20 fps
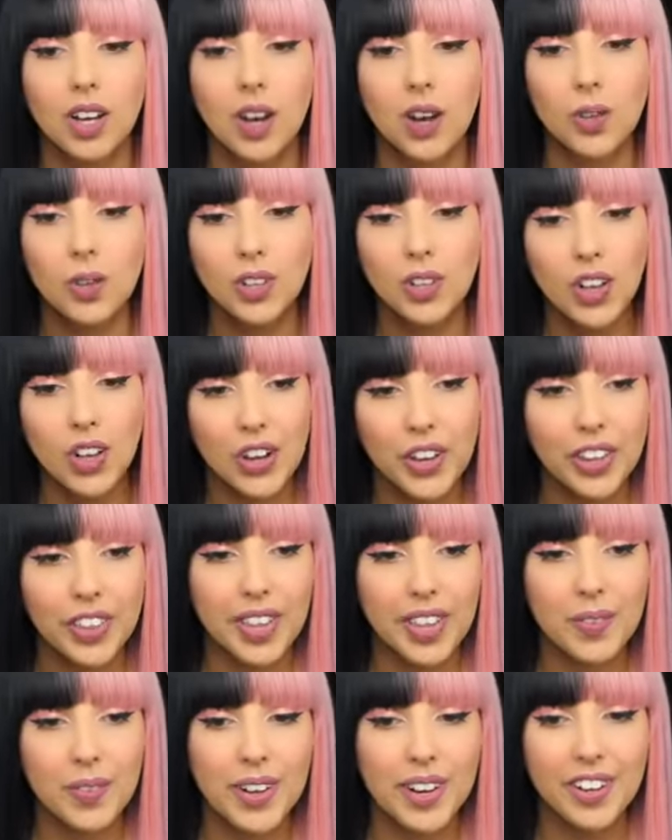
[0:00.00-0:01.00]
Oh, look,
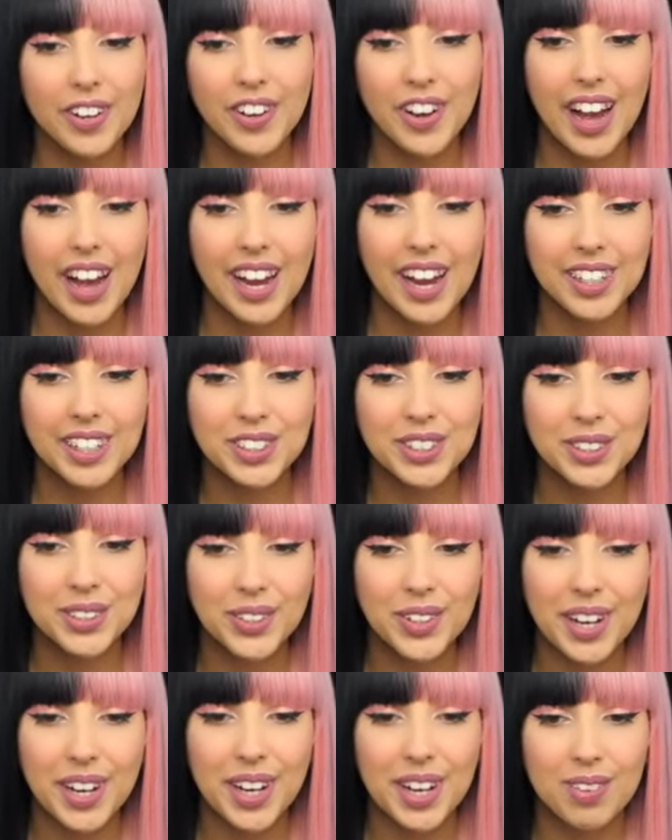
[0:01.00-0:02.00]
they went and got ice
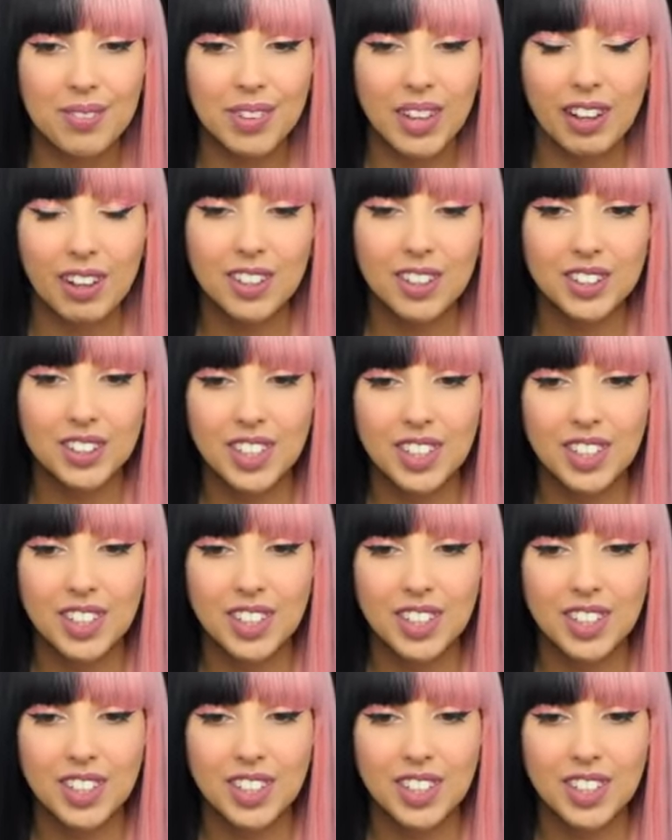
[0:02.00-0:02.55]
cream. That looks